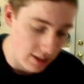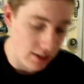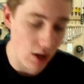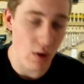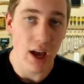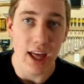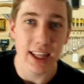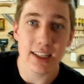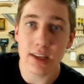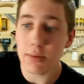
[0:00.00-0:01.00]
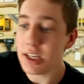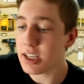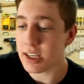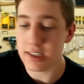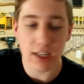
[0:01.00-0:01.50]
So that's something
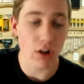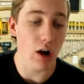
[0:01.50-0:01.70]
to consider.